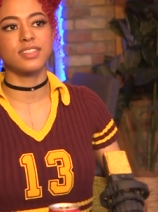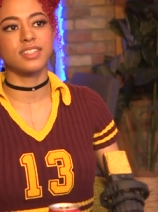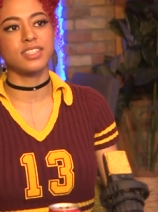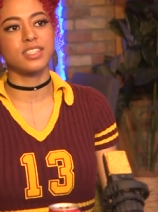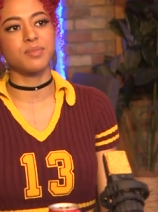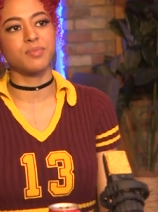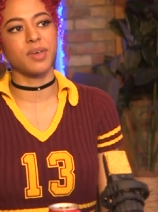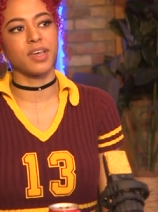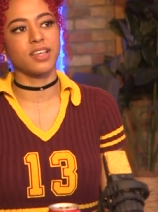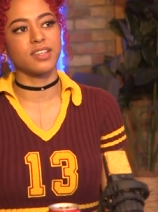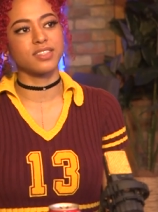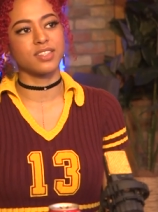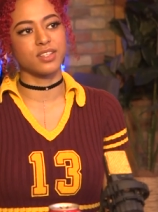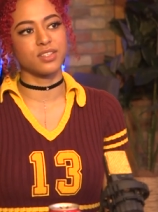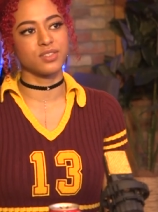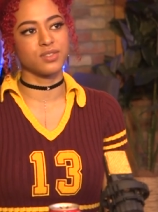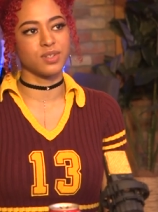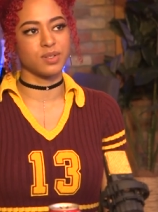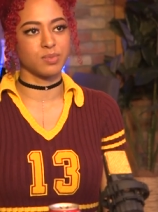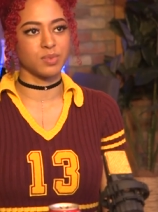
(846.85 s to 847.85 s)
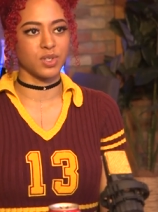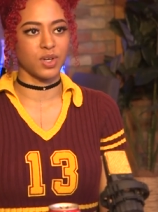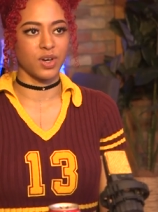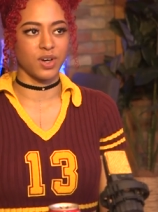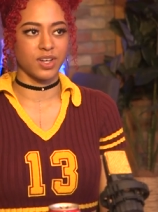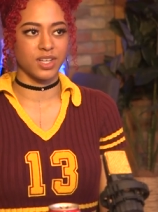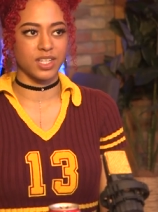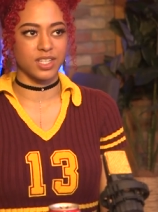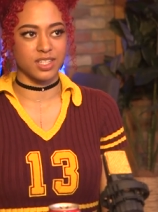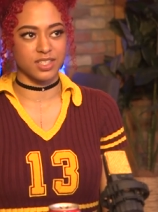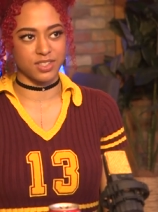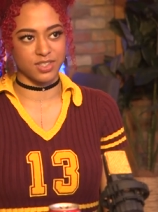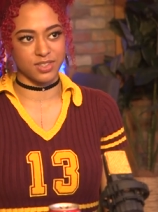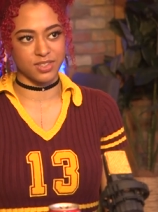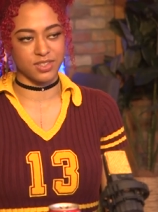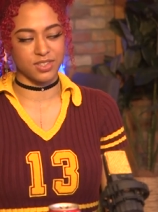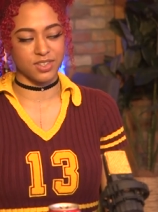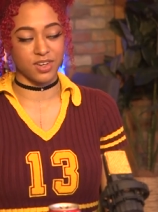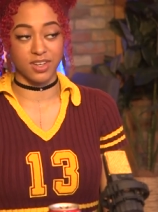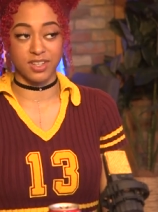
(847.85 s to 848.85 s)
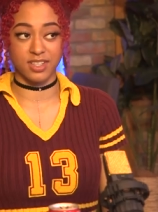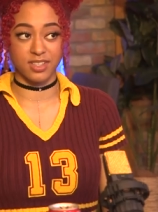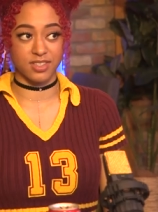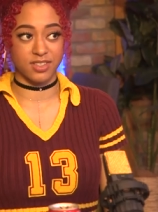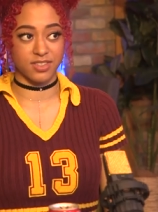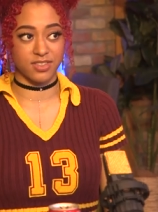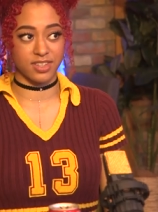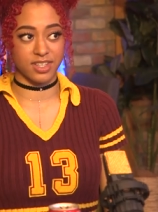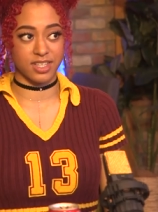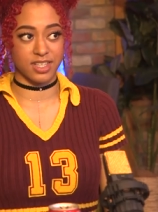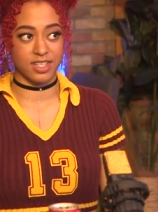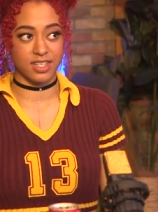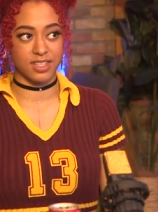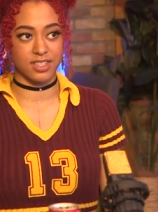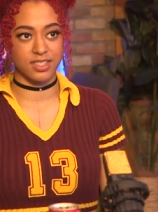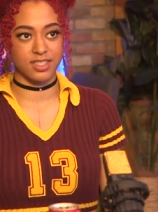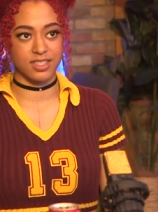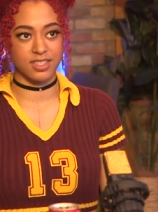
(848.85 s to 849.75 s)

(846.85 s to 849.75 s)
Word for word: It depends on who I'm talking to, I guess.